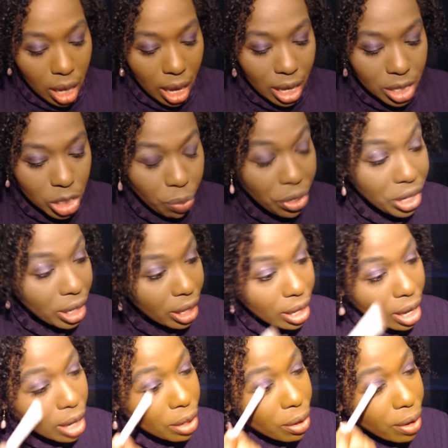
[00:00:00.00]
springy
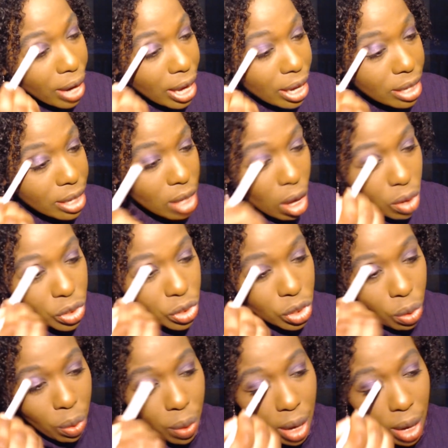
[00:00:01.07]
color, and it's
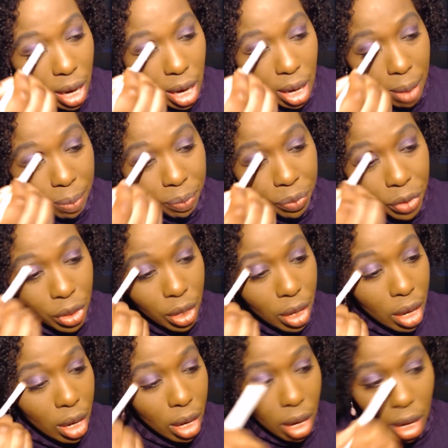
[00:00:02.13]
also
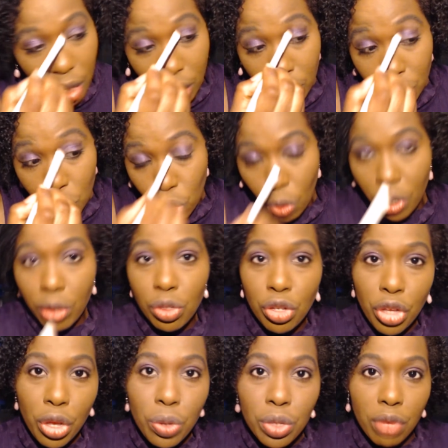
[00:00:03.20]
a good tutorial to
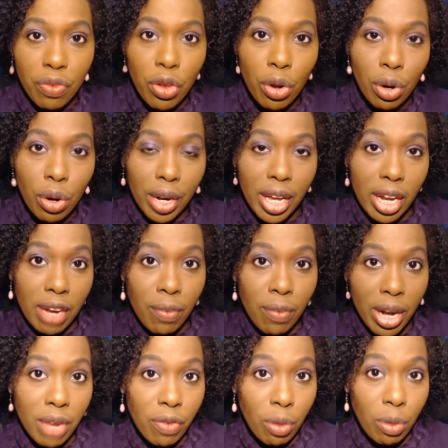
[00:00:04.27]
use if you're getting
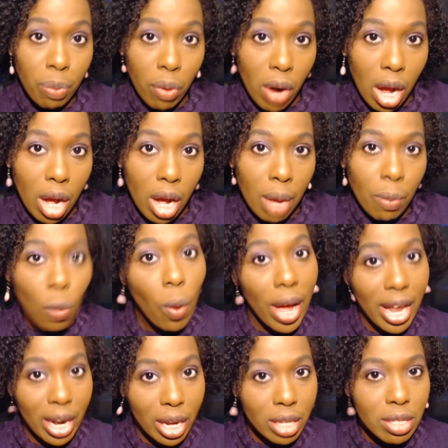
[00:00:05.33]
ready for prom,
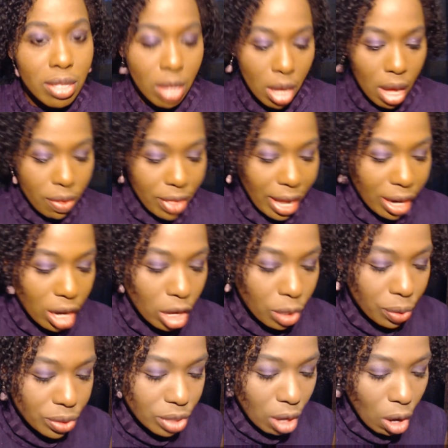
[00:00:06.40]
weddings. That color
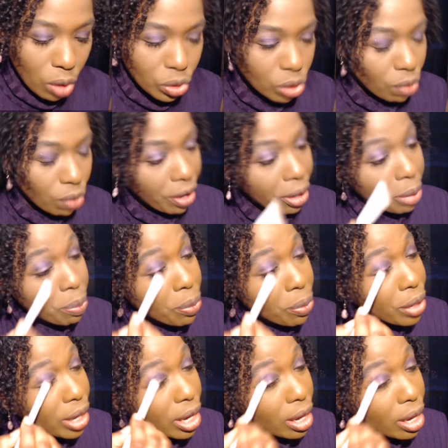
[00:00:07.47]
is also very
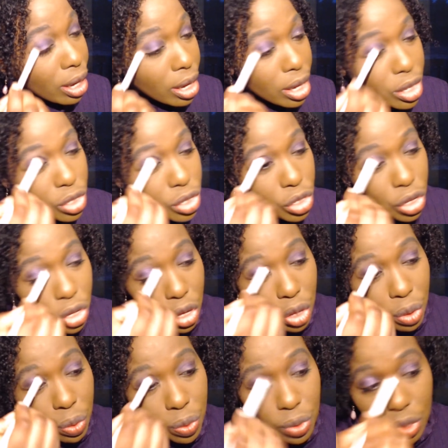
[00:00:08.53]
pretty to
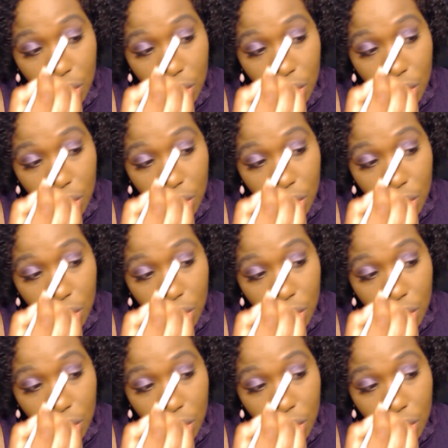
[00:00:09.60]
use.